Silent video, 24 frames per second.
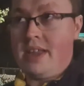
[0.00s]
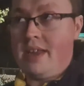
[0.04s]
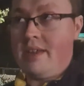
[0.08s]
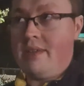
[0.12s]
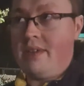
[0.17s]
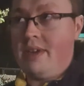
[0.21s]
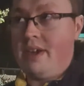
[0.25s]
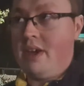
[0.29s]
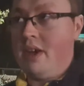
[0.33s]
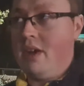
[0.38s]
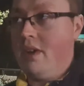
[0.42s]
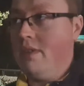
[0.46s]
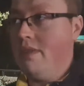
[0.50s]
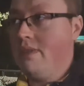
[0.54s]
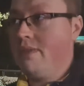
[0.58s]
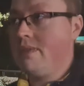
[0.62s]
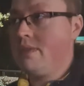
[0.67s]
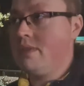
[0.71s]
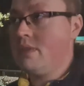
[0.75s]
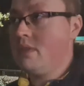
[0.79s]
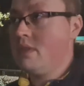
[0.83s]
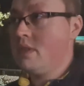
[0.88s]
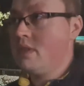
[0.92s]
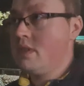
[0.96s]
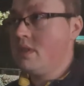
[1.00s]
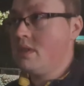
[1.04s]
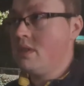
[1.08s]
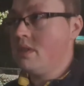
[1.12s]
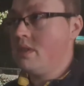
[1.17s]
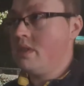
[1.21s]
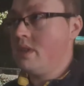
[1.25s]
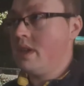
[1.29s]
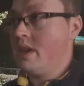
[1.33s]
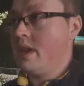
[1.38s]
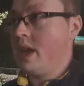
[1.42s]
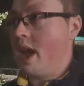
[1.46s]
anyone off.
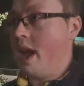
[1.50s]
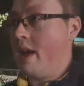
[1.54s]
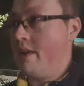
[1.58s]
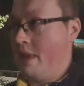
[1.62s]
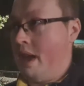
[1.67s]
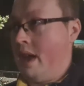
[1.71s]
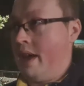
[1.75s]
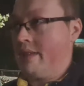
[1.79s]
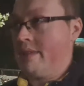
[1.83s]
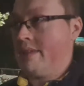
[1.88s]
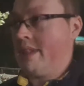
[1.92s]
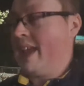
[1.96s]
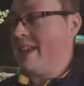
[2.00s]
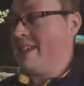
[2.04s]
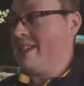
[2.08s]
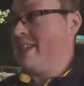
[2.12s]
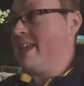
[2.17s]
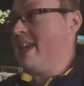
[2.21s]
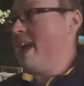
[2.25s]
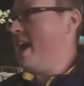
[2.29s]
That's